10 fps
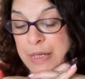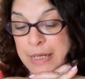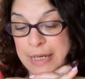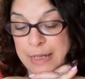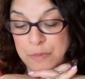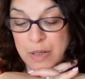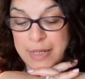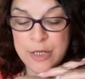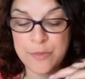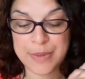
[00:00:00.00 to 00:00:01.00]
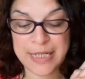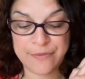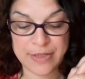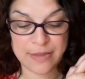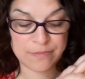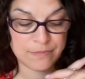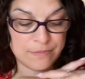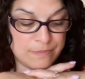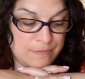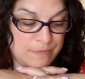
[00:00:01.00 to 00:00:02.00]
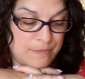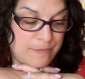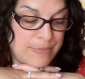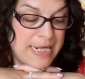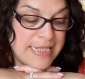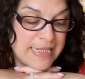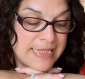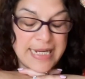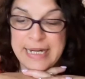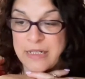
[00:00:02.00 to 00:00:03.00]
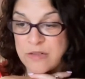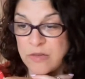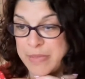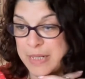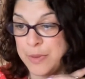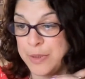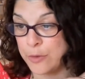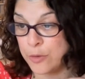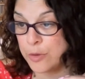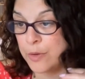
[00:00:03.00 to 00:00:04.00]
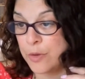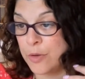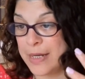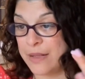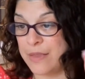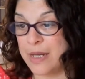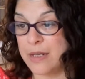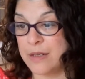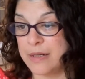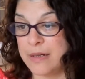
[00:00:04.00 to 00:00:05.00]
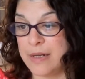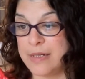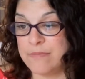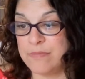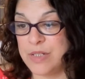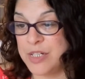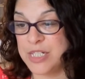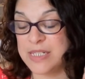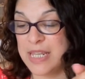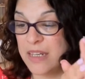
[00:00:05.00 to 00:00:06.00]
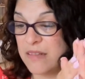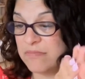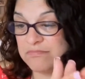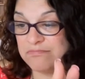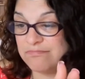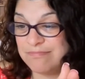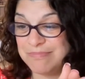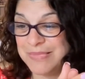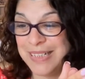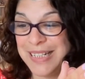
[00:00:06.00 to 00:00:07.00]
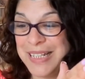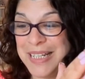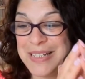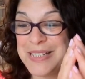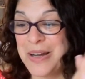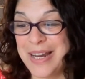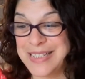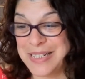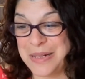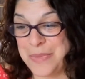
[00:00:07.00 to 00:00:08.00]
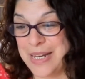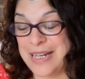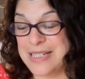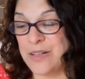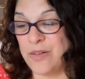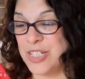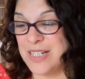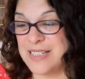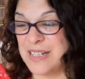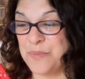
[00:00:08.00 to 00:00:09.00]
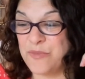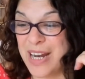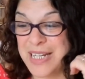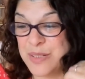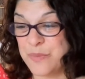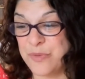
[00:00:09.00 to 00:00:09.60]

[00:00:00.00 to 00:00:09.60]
I don't believe in placing ceilings on people or anything. And I just think sky's the limit. And that's not just some random